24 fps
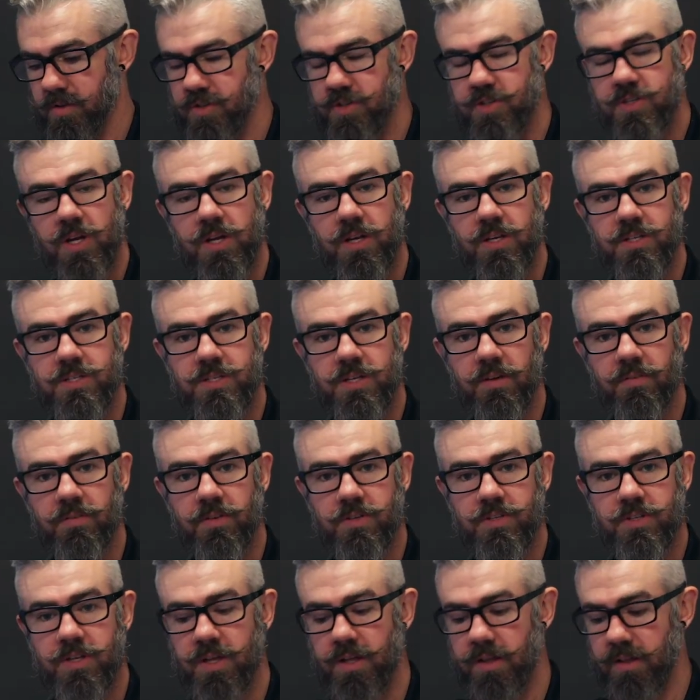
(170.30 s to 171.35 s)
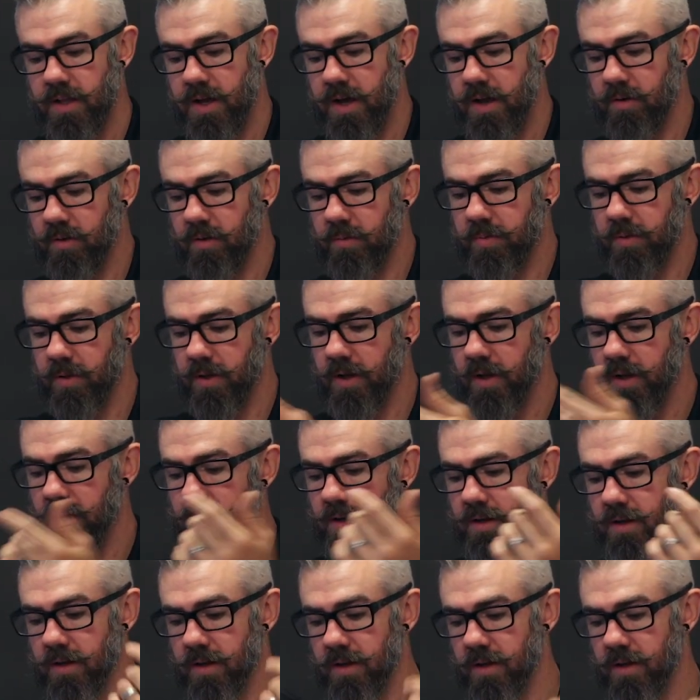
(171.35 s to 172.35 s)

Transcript: Check to see if there's any lateral play.